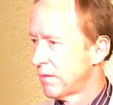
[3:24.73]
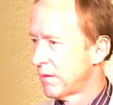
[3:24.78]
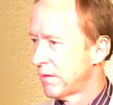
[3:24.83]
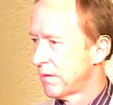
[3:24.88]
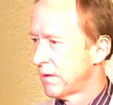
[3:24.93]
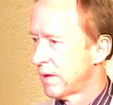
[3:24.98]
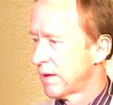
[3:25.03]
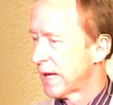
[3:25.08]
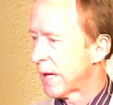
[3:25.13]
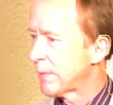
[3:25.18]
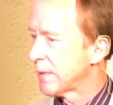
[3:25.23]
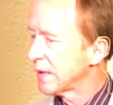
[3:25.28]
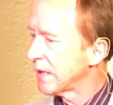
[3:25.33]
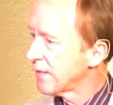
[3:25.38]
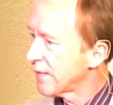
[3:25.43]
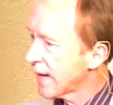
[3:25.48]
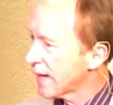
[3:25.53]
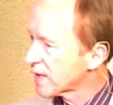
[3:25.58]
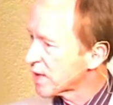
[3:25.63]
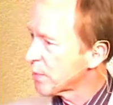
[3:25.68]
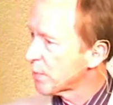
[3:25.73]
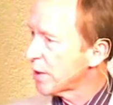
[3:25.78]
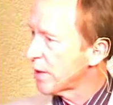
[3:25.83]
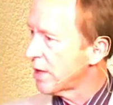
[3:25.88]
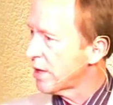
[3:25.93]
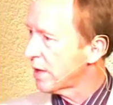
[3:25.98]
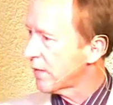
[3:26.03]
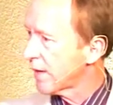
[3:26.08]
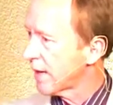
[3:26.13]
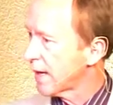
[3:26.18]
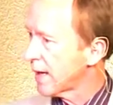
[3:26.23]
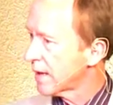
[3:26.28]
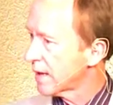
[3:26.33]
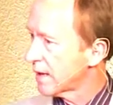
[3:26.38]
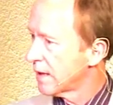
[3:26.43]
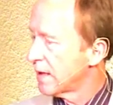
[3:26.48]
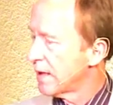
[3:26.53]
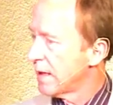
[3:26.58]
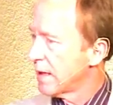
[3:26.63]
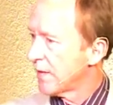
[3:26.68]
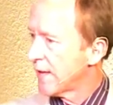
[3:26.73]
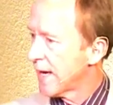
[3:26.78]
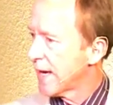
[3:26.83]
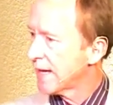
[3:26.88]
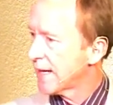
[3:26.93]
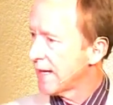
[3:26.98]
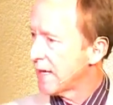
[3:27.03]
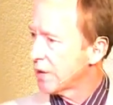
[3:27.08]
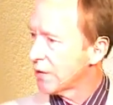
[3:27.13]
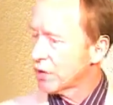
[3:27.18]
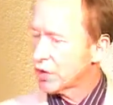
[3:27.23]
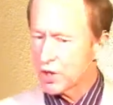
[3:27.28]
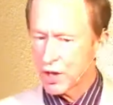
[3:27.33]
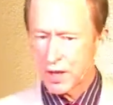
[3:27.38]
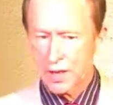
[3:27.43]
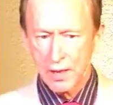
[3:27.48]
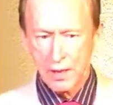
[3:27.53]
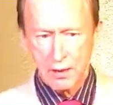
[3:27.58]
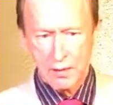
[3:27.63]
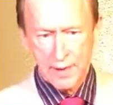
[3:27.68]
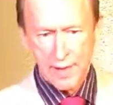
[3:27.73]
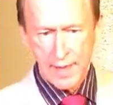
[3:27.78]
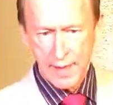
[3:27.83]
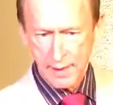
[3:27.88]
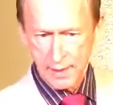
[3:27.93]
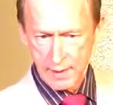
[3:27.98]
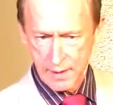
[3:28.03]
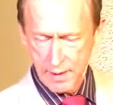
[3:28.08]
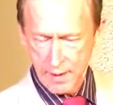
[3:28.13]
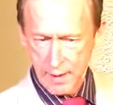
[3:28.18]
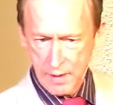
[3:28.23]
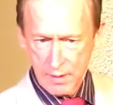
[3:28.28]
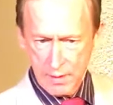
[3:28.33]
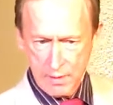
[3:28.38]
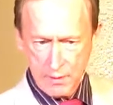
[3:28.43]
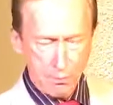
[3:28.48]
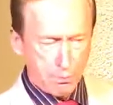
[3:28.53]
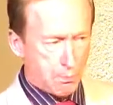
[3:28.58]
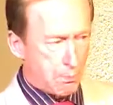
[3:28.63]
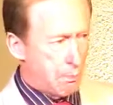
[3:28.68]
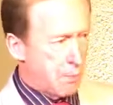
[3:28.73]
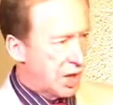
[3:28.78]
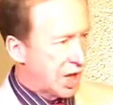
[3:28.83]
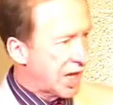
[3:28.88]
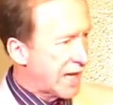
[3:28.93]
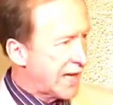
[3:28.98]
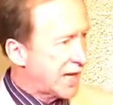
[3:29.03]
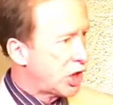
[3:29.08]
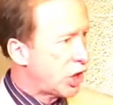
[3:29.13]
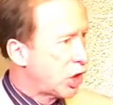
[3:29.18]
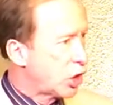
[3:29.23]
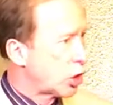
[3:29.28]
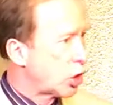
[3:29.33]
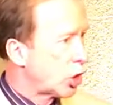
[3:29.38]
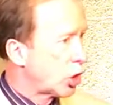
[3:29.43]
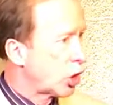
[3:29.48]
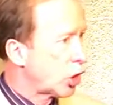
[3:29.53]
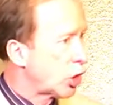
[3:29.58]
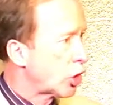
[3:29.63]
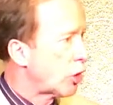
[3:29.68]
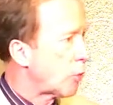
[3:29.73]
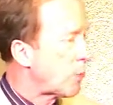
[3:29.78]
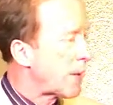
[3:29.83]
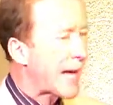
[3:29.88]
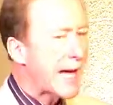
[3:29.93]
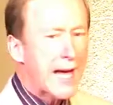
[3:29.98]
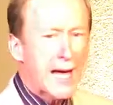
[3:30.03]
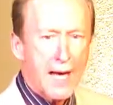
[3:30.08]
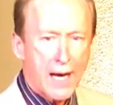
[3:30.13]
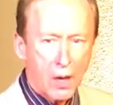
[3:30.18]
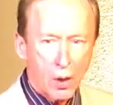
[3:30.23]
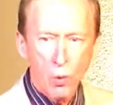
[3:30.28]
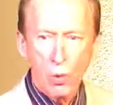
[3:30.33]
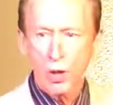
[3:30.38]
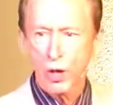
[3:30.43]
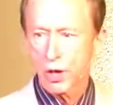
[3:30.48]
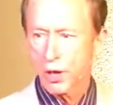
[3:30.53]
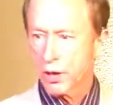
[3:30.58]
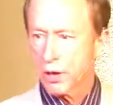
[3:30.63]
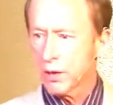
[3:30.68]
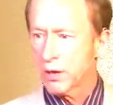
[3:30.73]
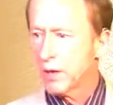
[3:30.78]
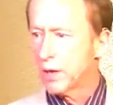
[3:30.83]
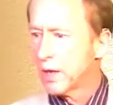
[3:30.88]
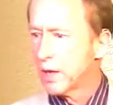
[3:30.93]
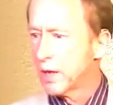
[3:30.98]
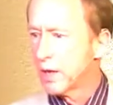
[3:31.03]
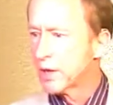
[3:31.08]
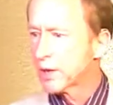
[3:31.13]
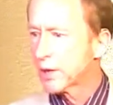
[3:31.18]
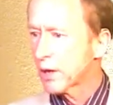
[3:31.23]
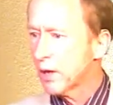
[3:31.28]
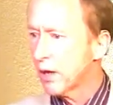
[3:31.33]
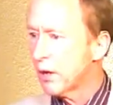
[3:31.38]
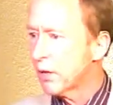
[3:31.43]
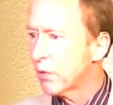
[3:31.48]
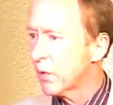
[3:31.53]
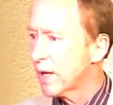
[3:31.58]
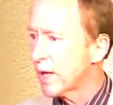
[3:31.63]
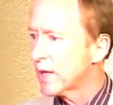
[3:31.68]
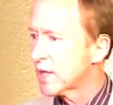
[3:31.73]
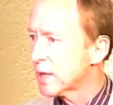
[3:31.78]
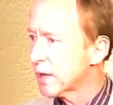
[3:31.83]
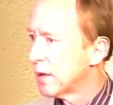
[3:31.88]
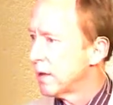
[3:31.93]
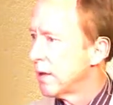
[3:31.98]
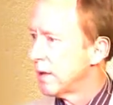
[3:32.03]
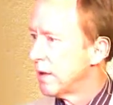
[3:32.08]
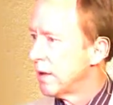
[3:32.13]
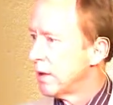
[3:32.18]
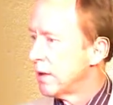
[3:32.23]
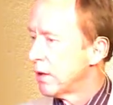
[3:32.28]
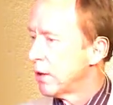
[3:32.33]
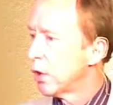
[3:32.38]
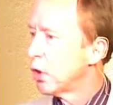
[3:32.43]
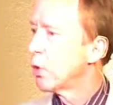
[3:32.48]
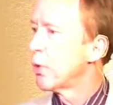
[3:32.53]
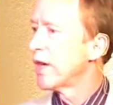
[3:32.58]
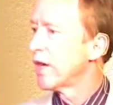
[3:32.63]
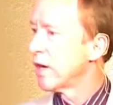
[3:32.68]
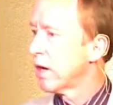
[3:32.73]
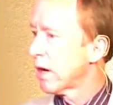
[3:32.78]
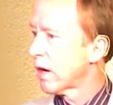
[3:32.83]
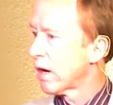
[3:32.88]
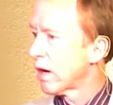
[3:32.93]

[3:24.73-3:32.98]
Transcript: And I believe that spark, that, that energy, that molecular power is always who we are.